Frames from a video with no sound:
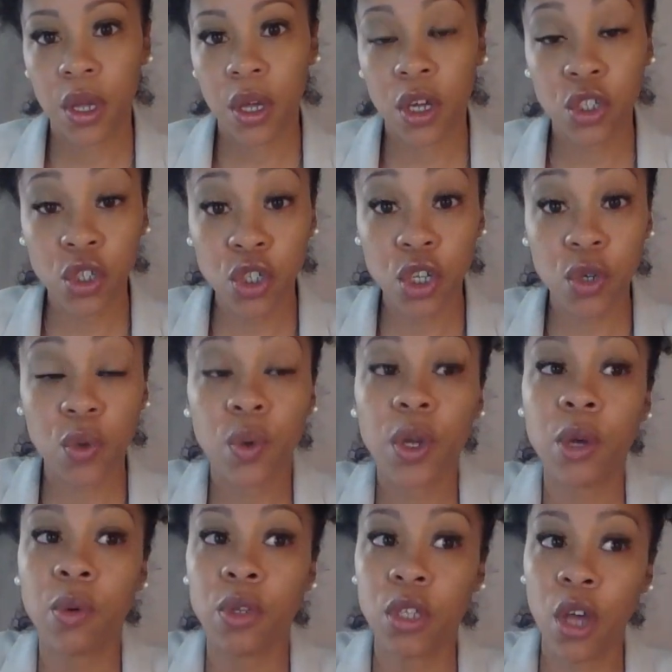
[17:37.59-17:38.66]
Because you do.
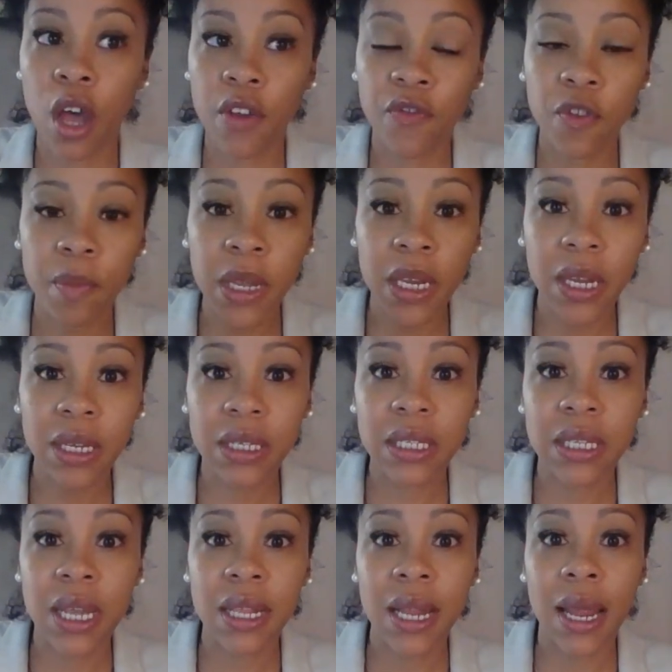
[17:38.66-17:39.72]
It was hard for me to
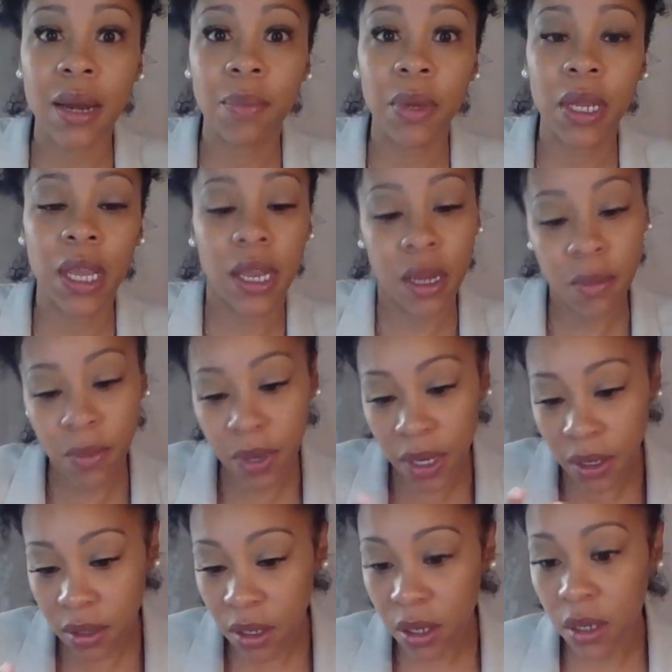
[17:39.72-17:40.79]
understand that in the beginning, but